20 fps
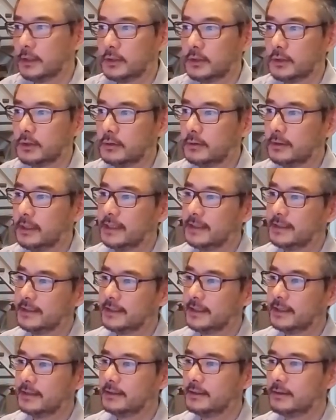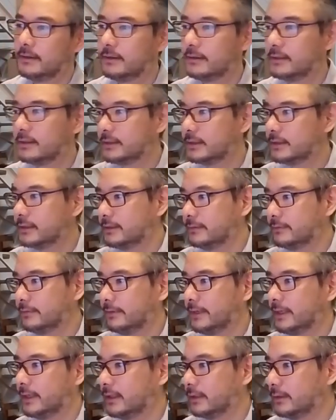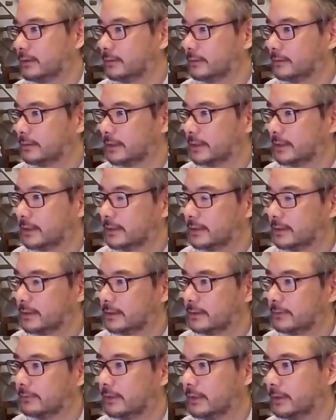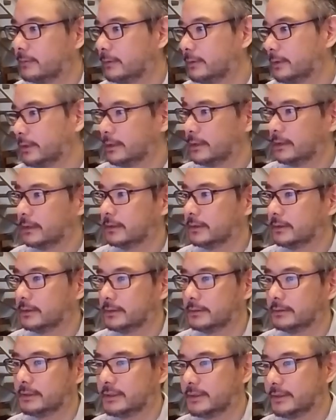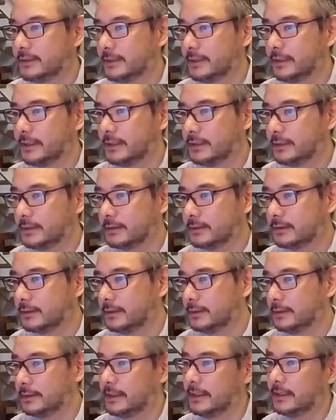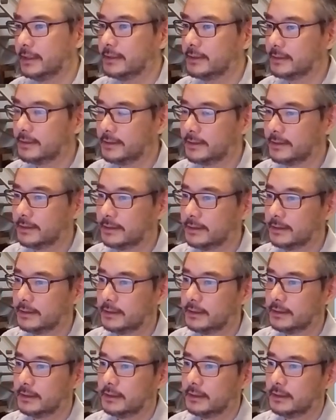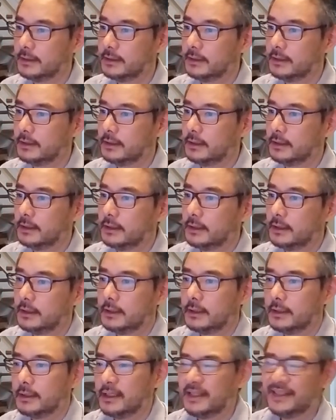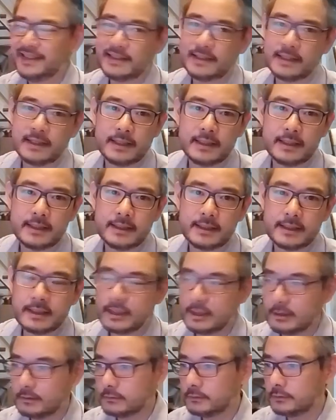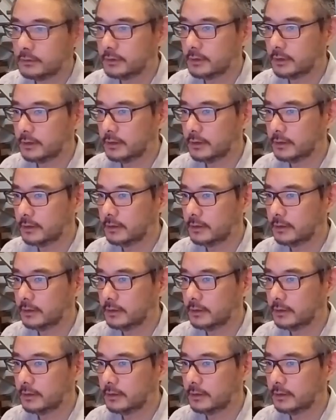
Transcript: So let's add a third and final instance variable here. Once again, let's say count.